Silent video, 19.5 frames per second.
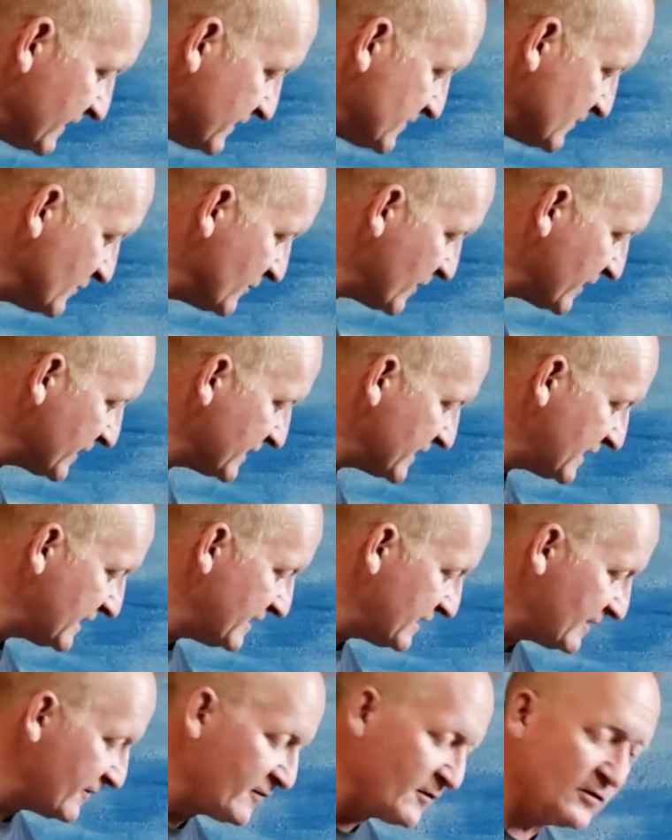that you want to
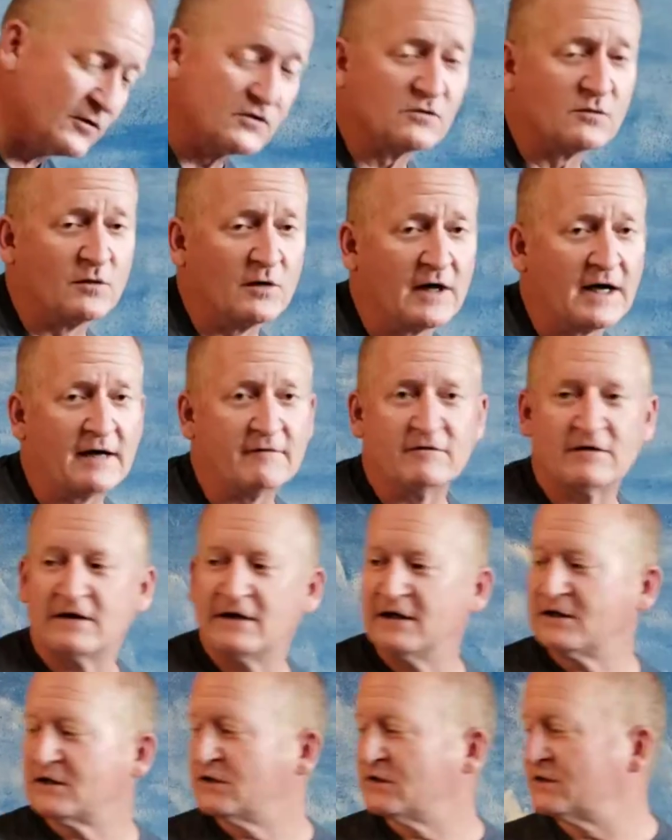get. Now those will have you
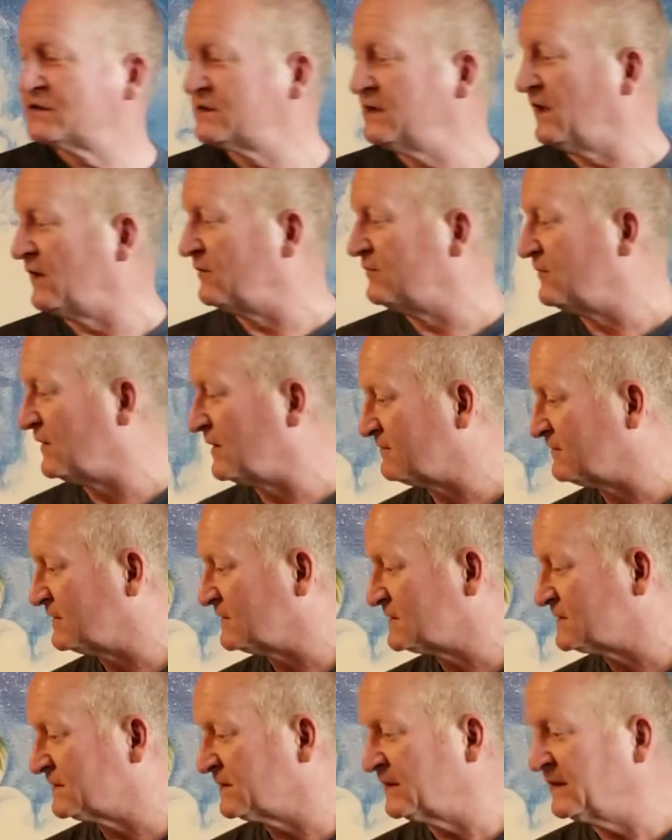get yourself,
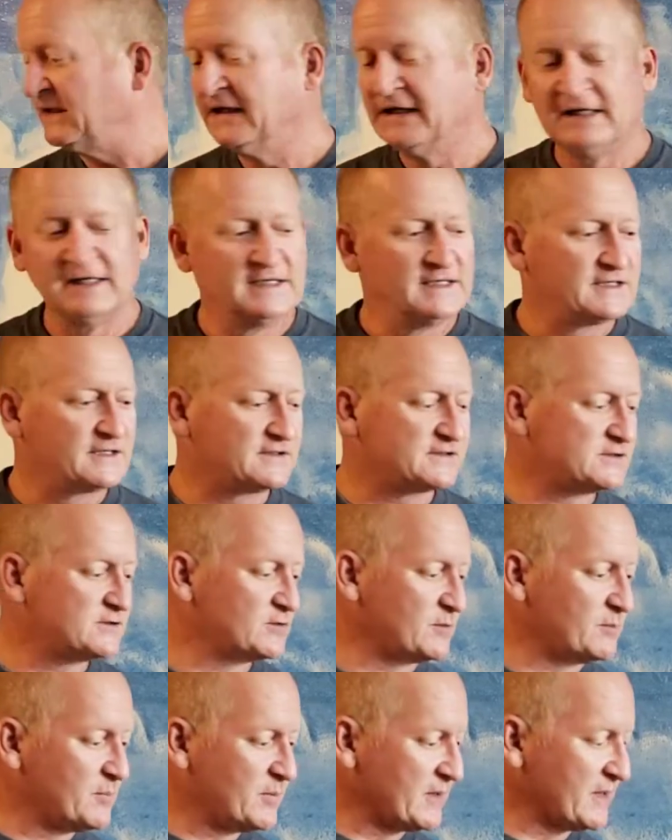obviously, because you
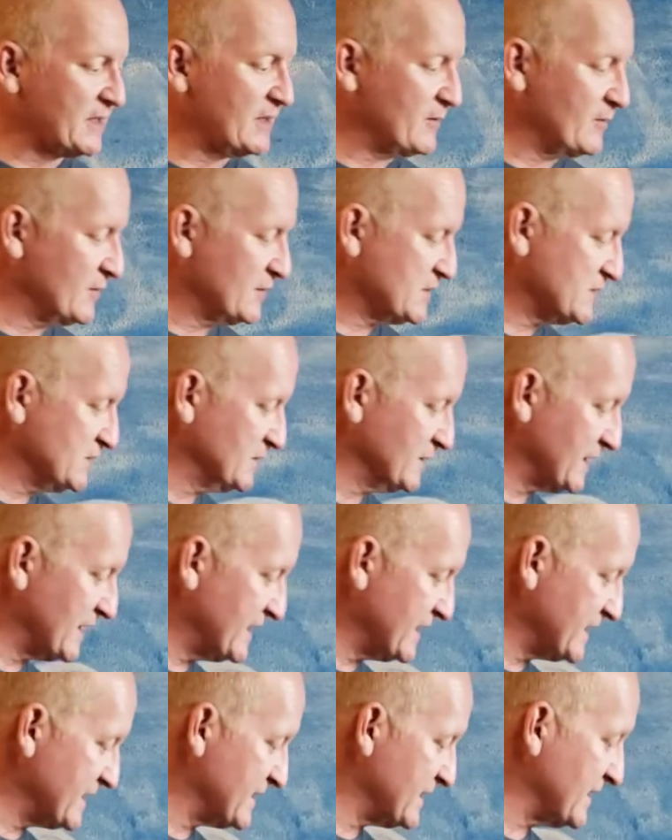can pick out what you
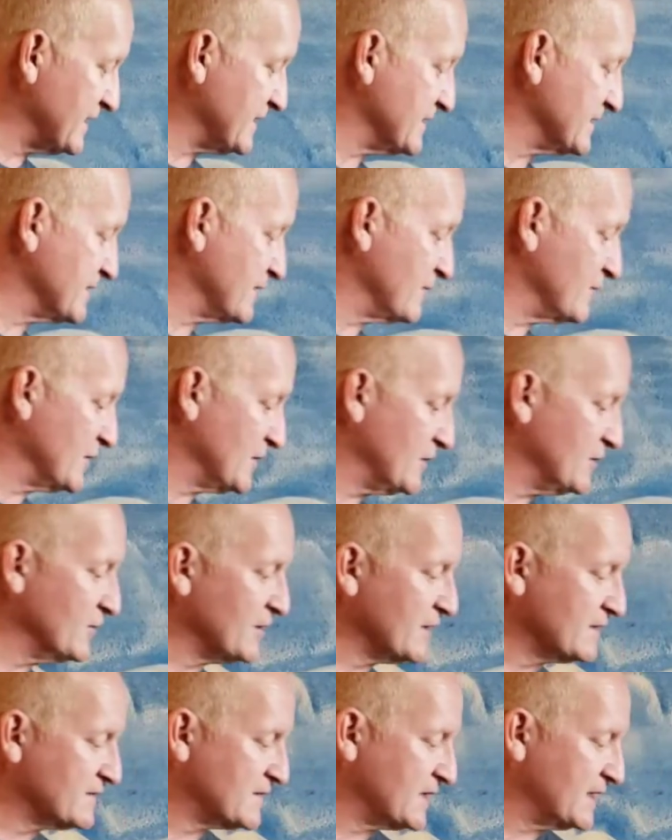like and what you
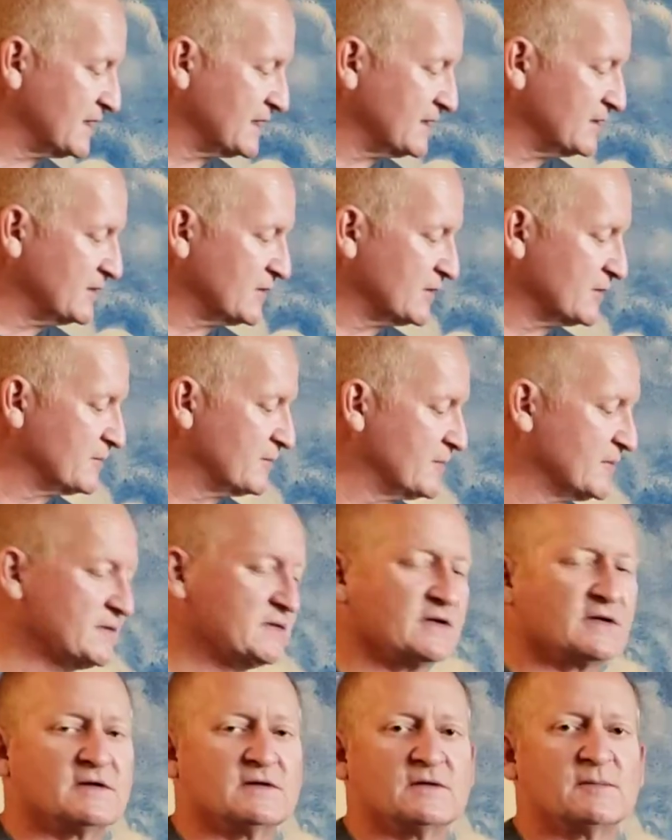want to take in your
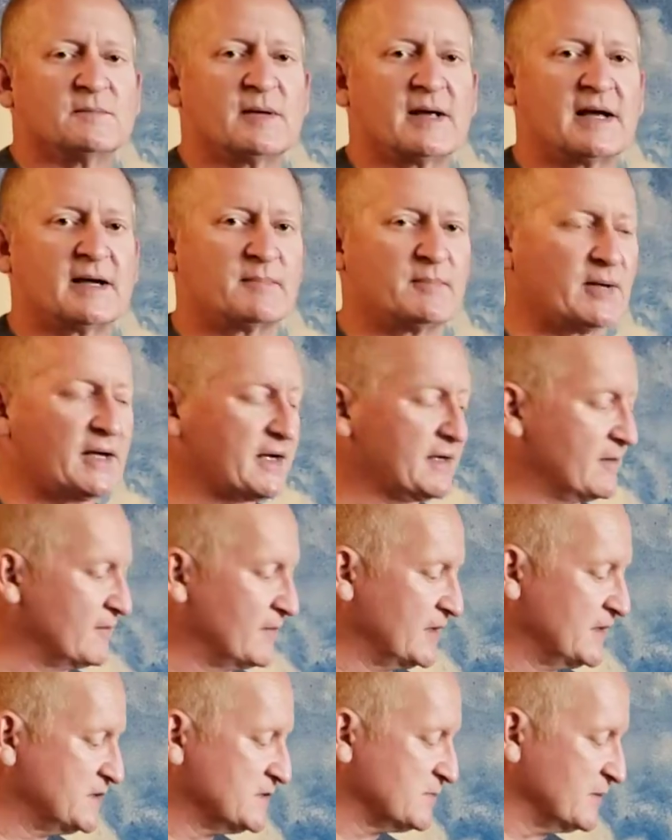particular backpack
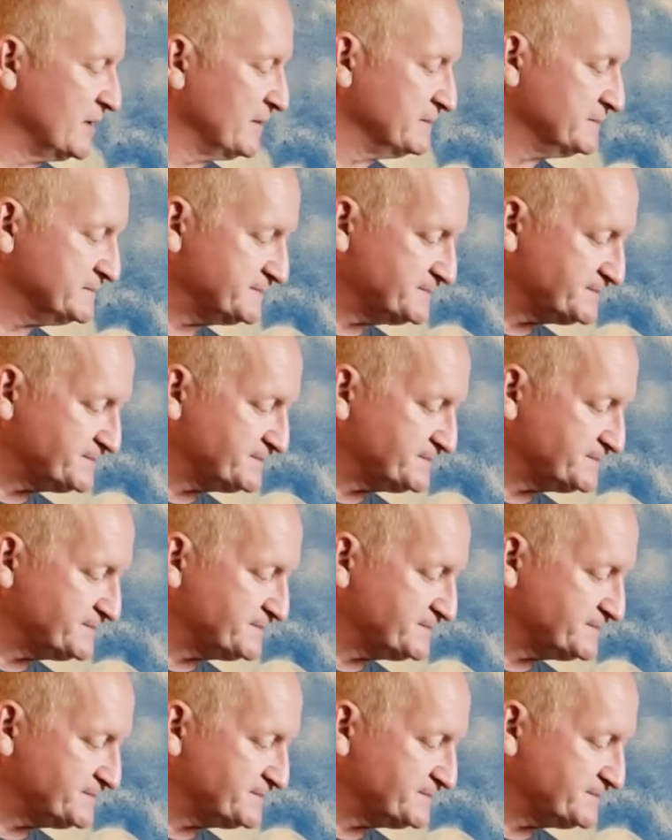arrangement.